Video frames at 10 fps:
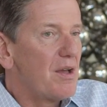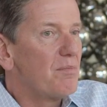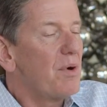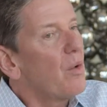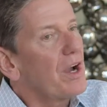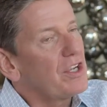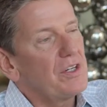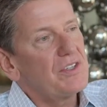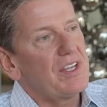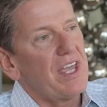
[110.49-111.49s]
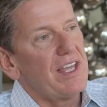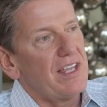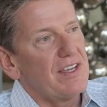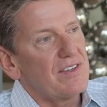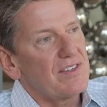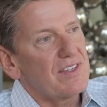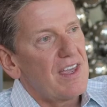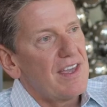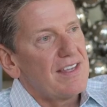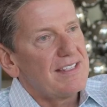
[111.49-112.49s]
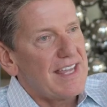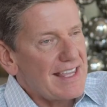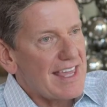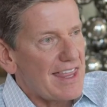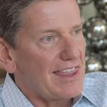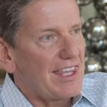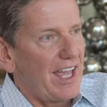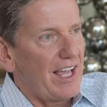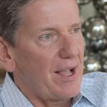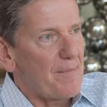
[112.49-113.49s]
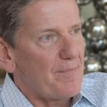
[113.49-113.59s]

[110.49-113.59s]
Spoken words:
But what you're saying is, take that thing,